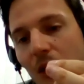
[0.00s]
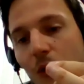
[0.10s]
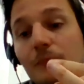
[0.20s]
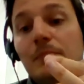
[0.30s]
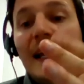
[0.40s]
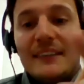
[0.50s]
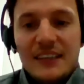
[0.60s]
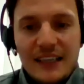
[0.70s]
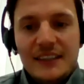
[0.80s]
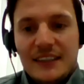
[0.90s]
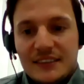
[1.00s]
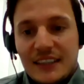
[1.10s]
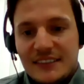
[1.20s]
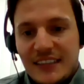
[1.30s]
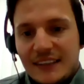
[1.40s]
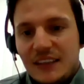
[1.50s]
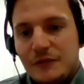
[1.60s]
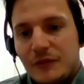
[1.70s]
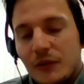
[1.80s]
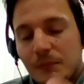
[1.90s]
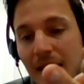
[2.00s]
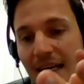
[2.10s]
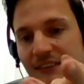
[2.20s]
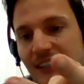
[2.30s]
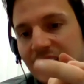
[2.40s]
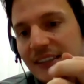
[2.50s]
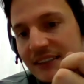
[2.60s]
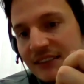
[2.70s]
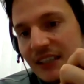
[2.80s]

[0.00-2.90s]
On plants like this, exactly on plants like this,